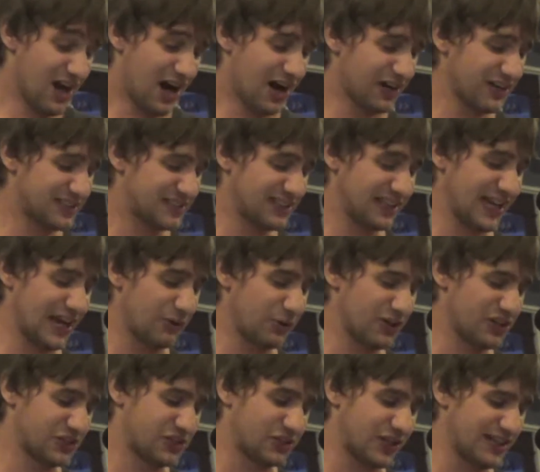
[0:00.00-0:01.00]
Honestly, I
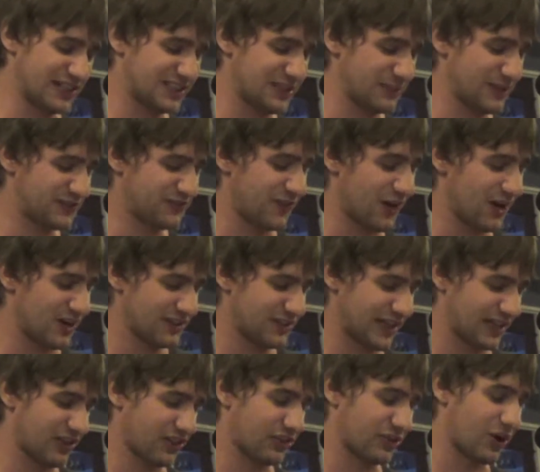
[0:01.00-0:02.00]
wouldn't trust him as far as
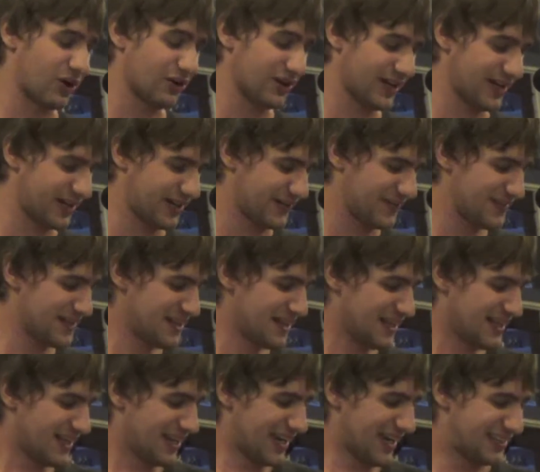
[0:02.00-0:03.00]
I could throw you.
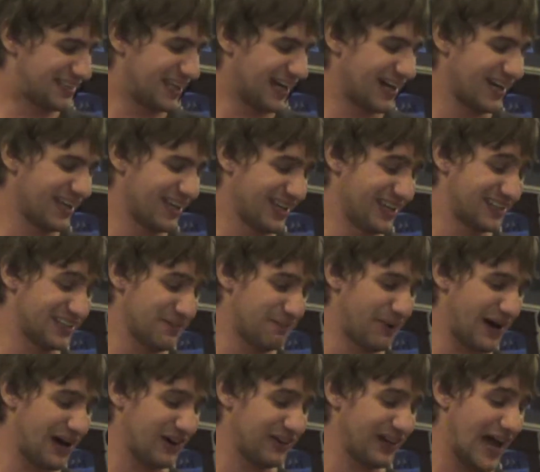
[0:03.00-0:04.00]
It's
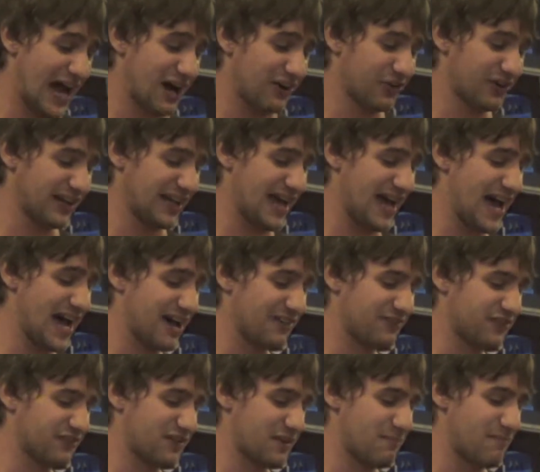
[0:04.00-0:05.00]
about an hour and a
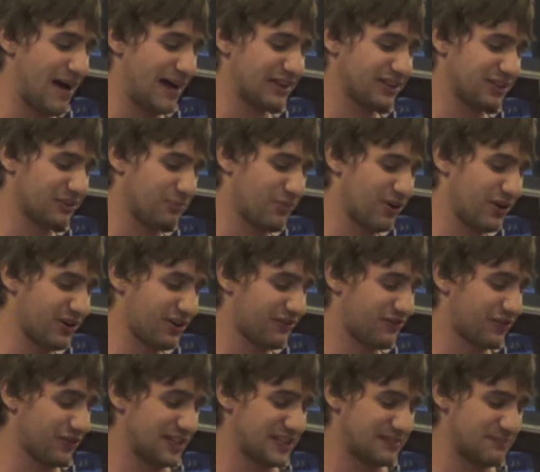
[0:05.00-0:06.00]
half of the mental
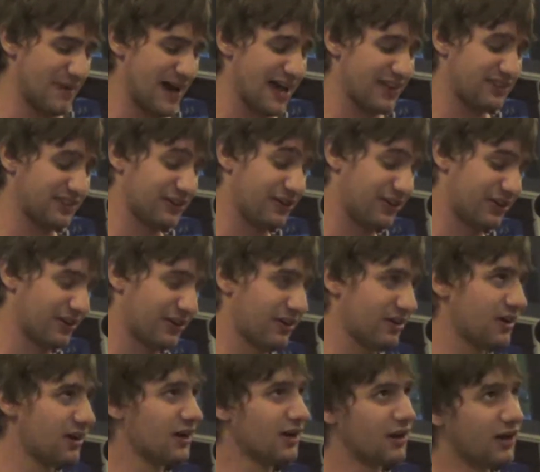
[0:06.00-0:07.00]
murder for this math
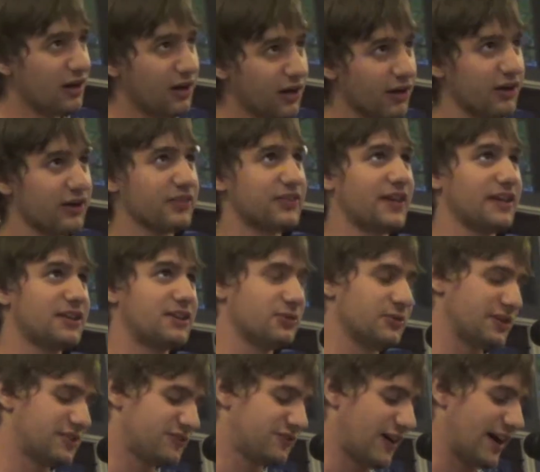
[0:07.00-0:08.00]
learner. Oh, thank
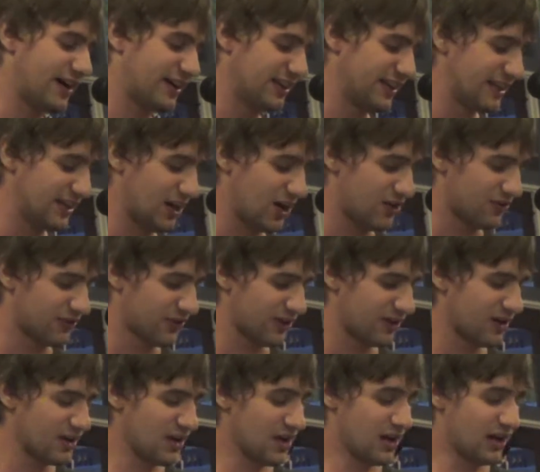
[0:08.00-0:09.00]
you. It's finally
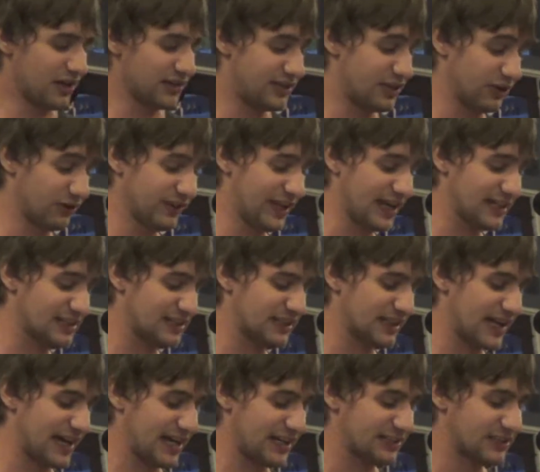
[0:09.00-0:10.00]
over. Until next
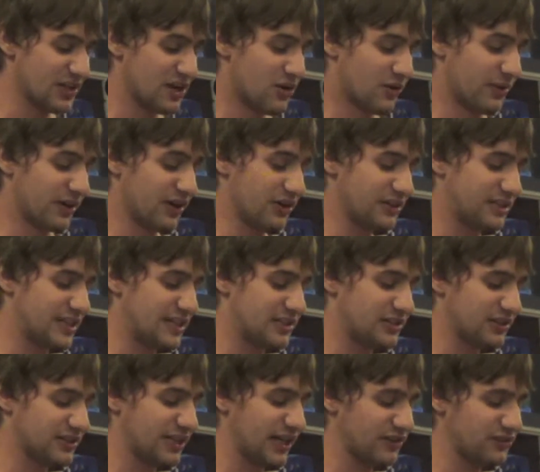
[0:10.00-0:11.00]
class, where your
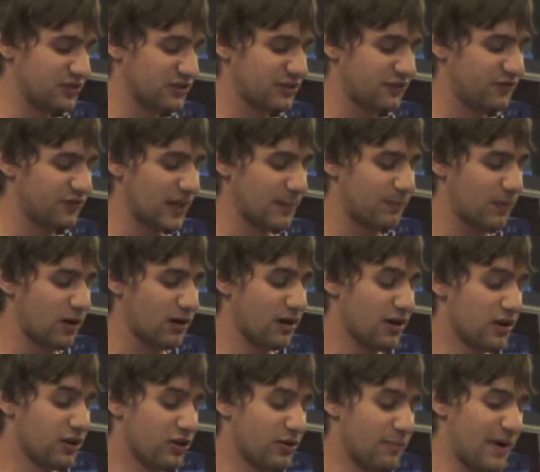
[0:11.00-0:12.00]
teacher tells you to flip
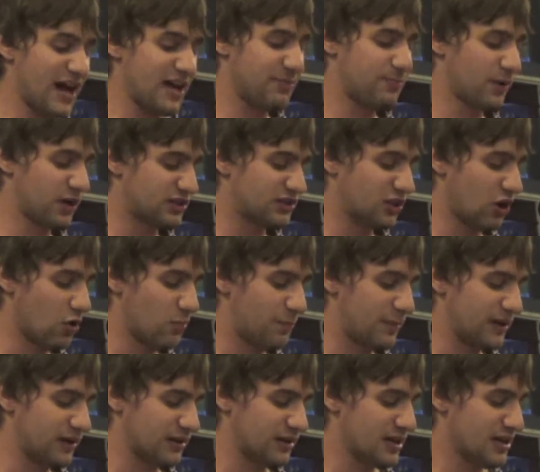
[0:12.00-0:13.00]
your math books
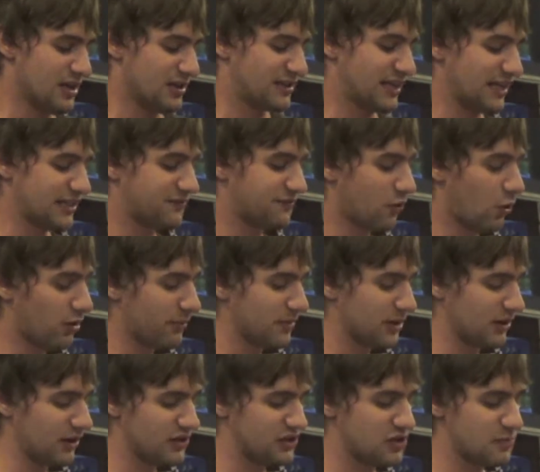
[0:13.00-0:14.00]
open, says
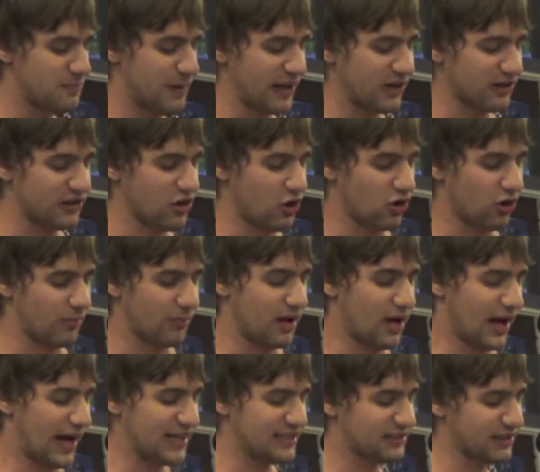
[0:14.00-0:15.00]
formulas, you better know
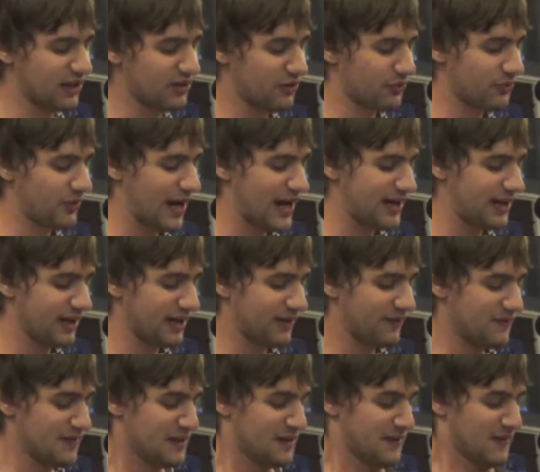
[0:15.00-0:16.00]
them. I start
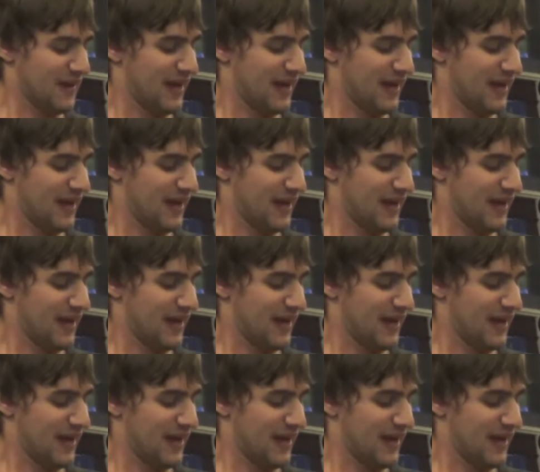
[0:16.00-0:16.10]
writing.